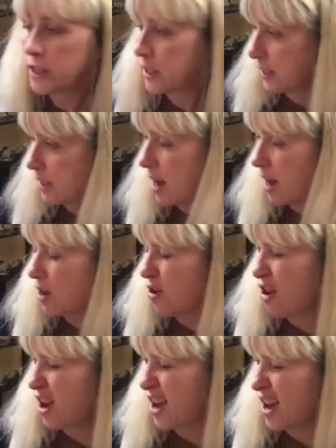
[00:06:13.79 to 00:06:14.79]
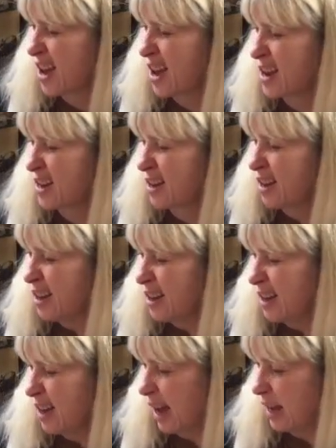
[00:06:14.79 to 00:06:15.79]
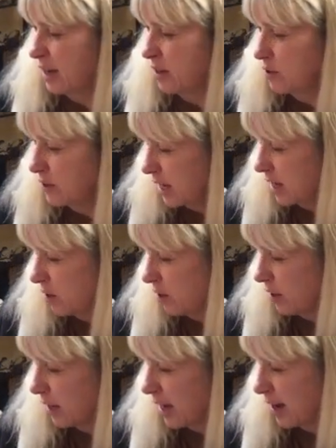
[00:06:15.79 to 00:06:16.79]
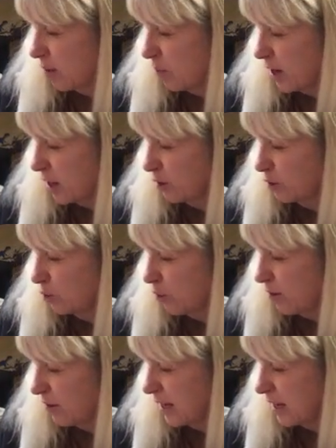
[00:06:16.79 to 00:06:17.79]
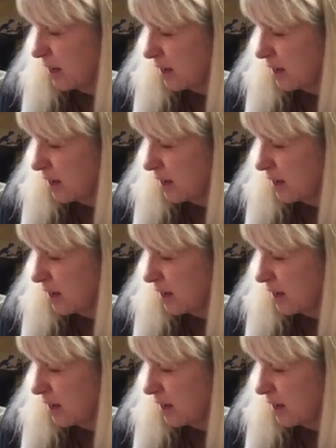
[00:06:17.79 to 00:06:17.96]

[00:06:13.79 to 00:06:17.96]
Just take your hand and take a look at what you're drawing